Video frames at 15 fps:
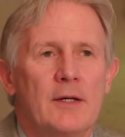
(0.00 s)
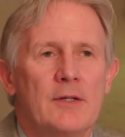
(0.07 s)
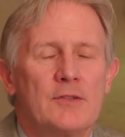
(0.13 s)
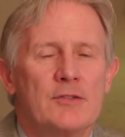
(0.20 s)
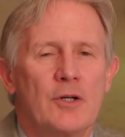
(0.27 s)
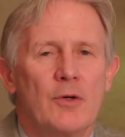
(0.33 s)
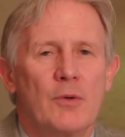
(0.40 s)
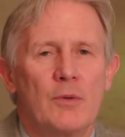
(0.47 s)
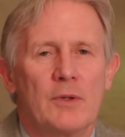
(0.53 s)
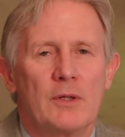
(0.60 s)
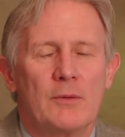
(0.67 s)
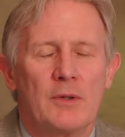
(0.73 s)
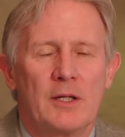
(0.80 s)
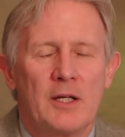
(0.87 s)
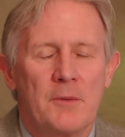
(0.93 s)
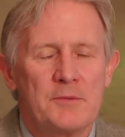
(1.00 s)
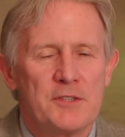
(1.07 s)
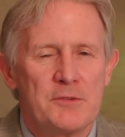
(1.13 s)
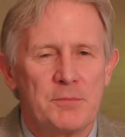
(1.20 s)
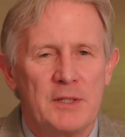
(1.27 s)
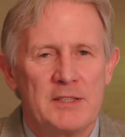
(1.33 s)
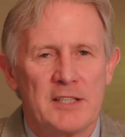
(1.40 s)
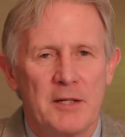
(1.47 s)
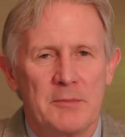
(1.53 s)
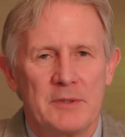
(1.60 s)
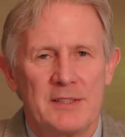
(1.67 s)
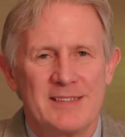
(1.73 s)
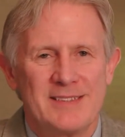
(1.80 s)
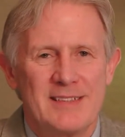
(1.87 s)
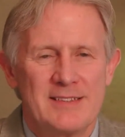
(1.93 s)
So when it comes to speed, time, and
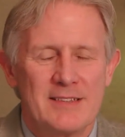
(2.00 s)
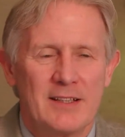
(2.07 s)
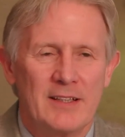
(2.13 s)
distance,